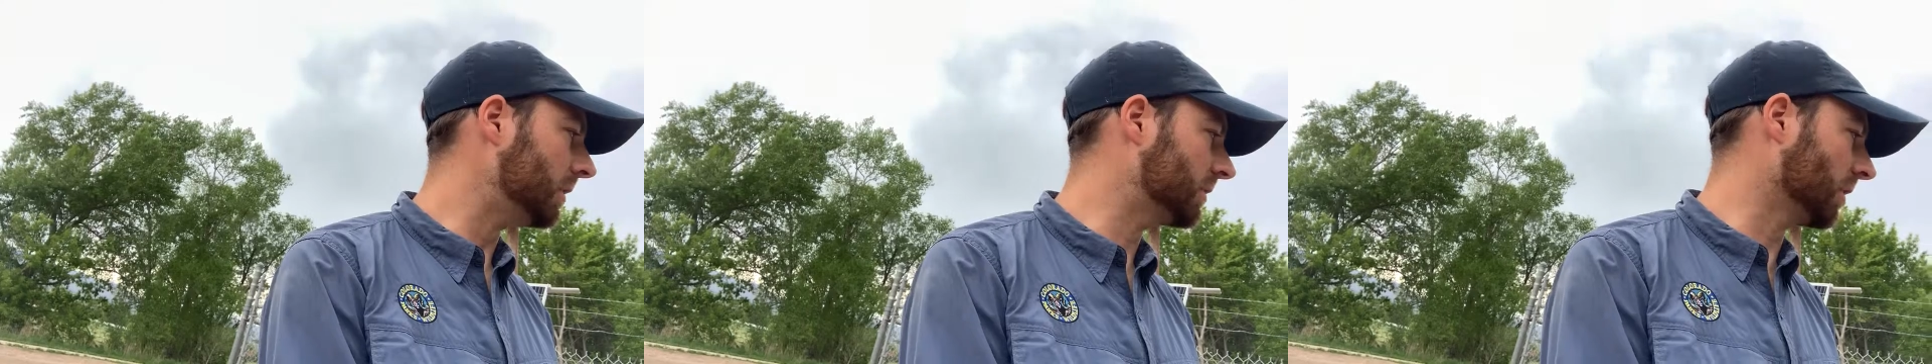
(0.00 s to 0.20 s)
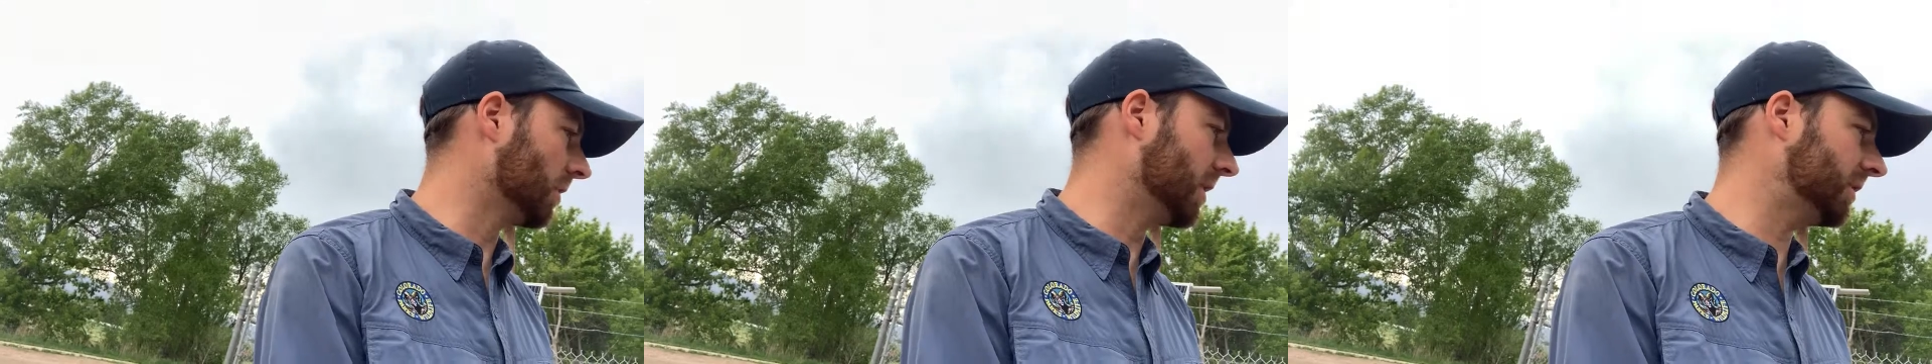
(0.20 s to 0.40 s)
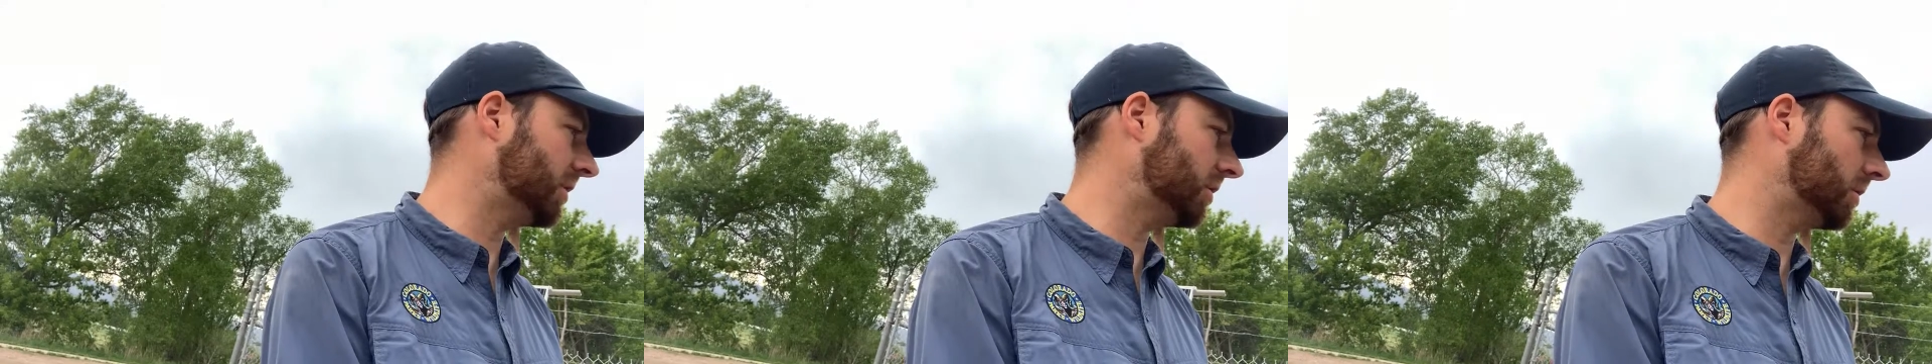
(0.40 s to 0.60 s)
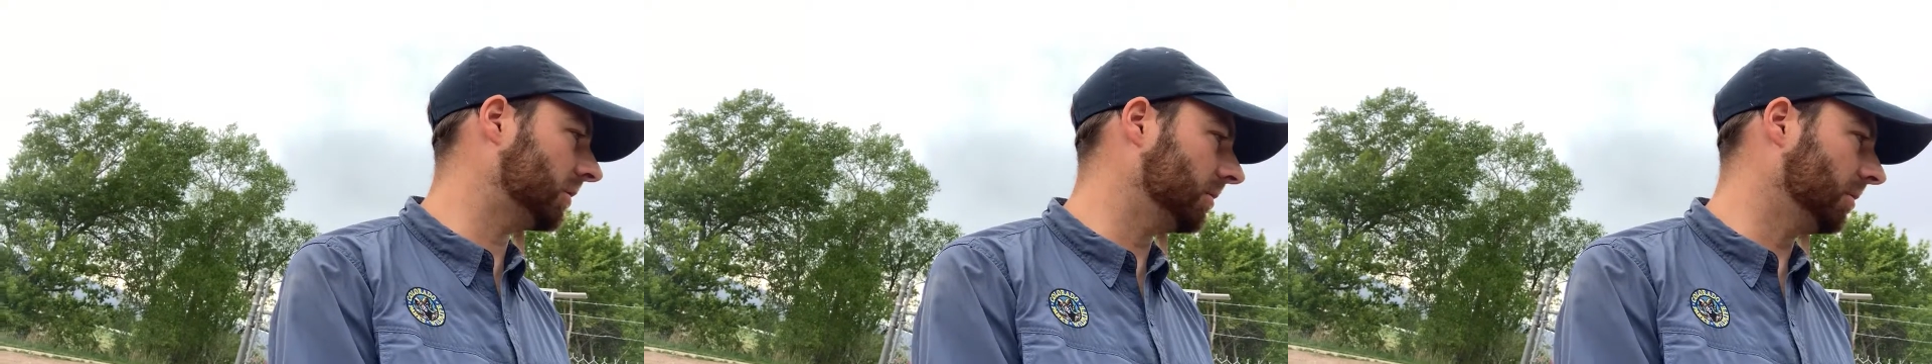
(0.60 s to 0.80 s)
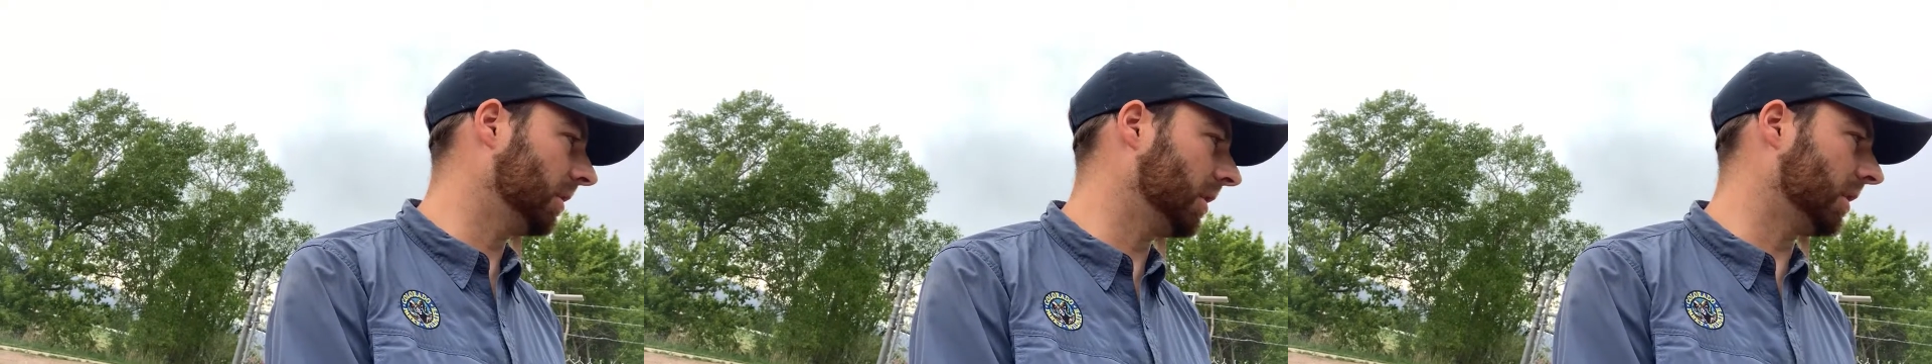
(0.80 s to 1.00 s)
So
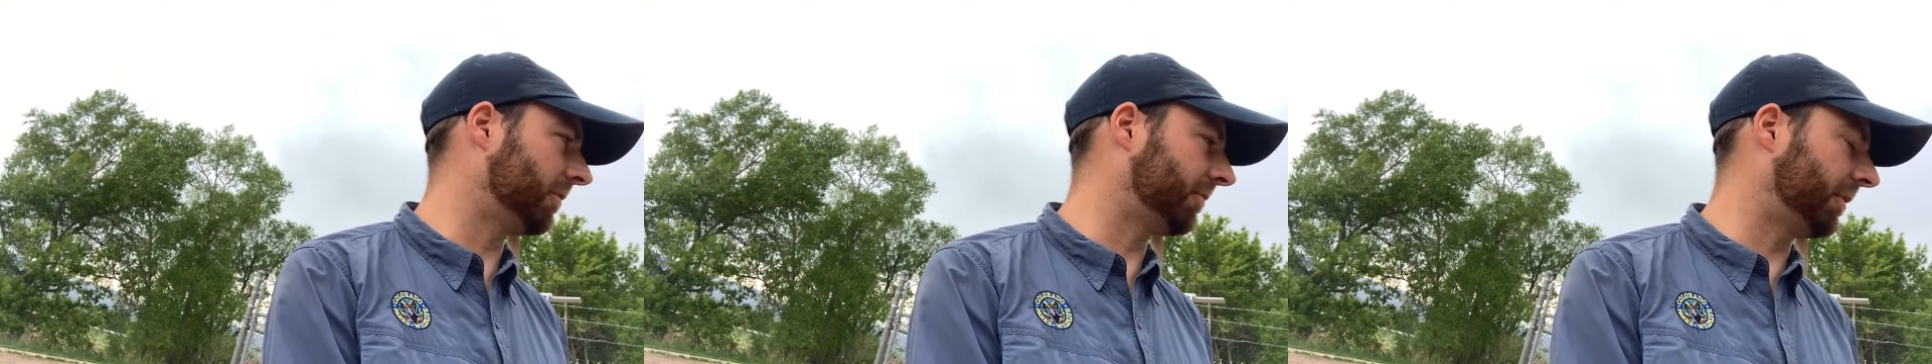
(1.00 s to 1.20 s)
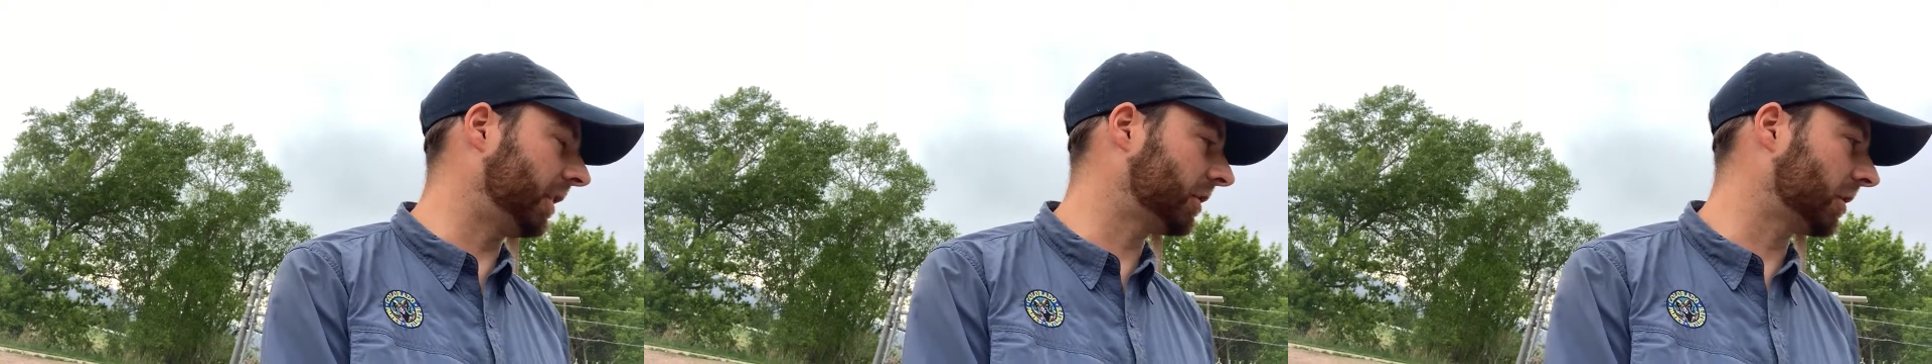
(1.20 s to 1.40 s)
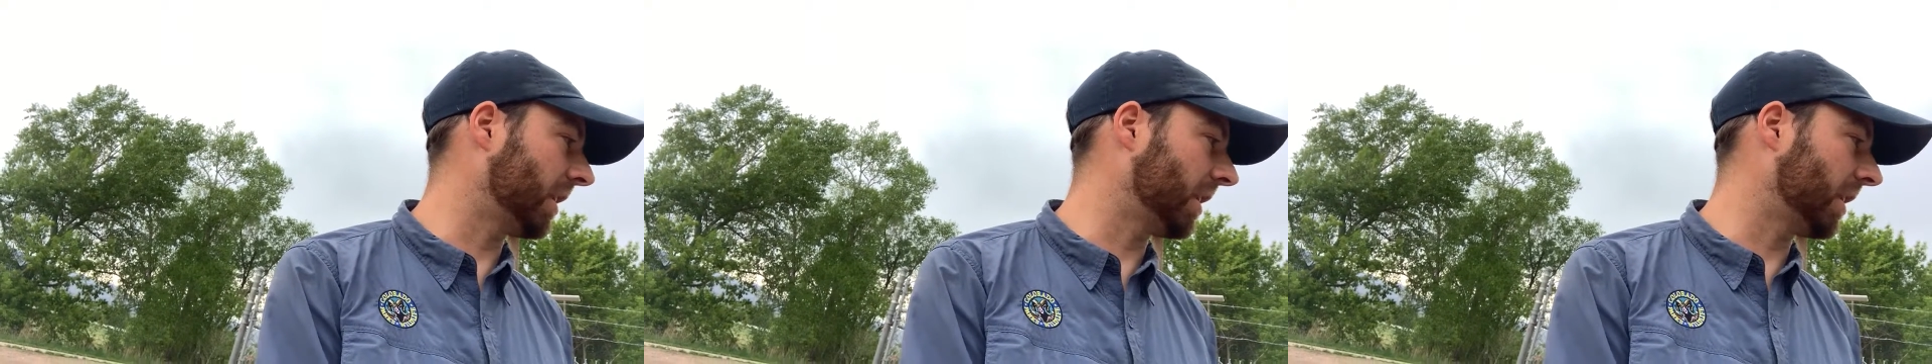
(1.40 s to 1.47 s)
the fish